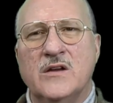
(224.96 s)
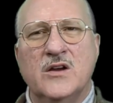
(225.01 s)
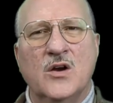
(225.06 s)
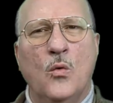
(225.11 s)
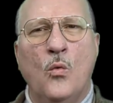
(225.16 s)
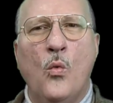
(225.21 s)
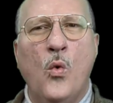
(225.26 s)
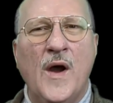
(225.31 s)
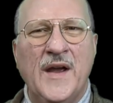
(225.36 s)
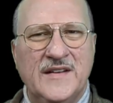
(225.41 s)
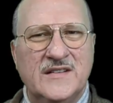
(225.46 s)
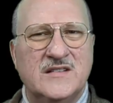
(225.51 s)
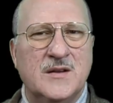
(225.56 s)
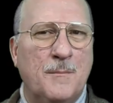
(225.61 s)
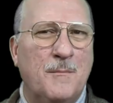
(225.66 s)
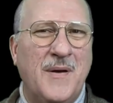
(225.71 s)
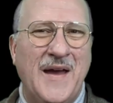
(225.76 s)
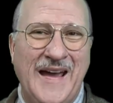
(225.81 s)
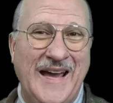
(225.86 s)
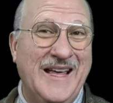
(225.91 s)
wait to
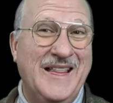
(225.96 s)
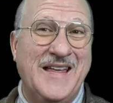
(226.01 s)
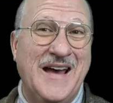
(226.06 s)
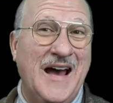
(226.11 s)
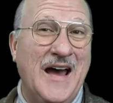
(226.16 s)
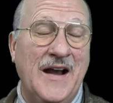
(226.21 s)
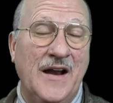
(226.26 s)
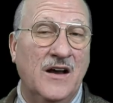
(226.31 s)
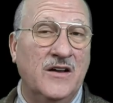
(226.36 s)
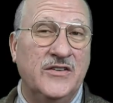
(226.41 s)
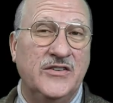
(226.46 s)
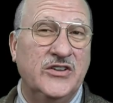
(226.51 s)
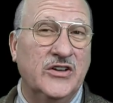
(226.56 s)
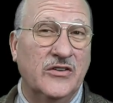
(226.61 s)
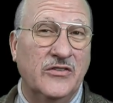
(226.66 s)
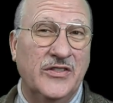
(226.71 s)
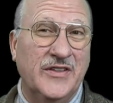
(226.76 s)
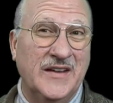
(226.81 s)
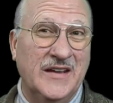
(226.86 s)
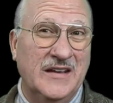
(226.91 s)
pay that
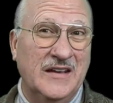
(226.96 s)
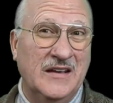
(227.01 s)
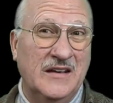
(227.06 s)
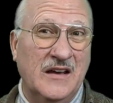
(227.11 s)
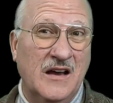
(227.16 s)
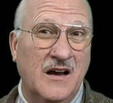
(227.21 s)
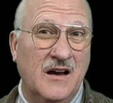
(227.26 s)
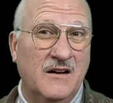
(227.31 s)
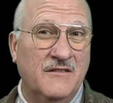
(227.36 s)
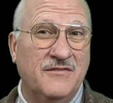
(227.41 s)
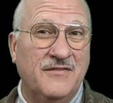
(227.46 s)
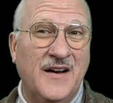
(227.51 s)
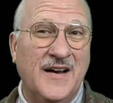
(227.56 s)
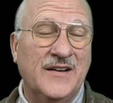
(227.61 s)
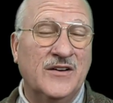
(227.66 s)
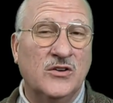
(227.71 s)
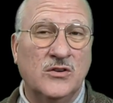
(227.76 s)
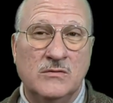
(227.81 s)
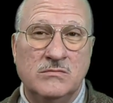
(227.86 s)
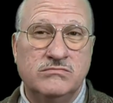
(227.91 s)
until the
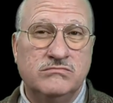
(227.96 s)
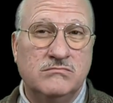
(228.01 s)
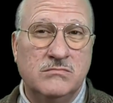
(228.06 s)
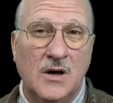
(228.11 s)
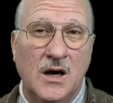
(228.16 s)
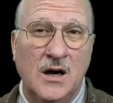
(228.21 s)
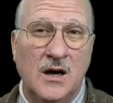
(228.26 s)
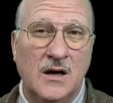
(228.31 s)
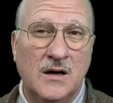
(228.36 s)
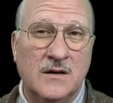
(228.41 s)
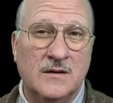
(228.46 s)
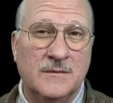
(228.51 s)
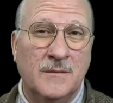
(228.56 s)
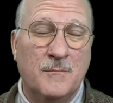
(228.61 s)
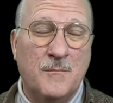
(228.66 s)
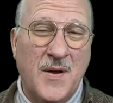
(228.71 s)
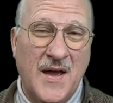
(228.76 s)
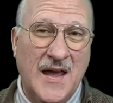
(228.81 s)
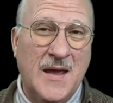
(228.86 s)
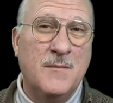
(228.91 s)
final
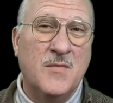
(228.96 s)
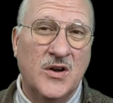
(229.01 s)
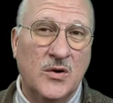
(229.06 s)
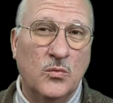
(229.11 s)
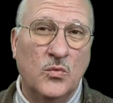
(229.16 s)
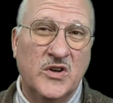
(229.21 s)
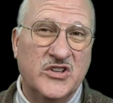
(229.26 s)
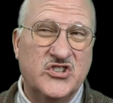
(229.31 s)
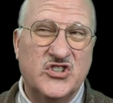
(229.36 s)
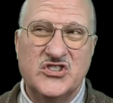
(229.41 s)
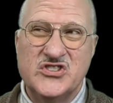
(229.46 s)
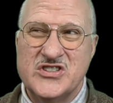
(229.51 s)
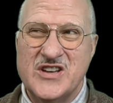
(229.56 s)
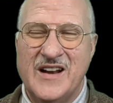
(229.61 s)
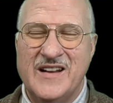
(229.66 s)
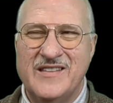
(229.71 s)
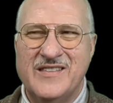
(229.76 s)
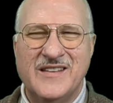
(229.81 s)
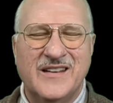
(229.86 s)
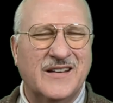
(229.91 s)
payment, which is,
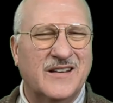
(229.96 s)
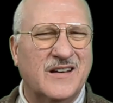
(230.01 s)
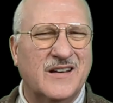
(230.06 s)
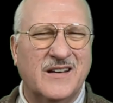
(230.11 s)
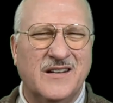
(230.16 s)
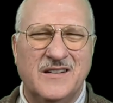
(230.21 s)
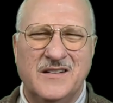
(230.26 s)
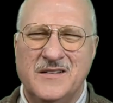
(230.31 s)
I think,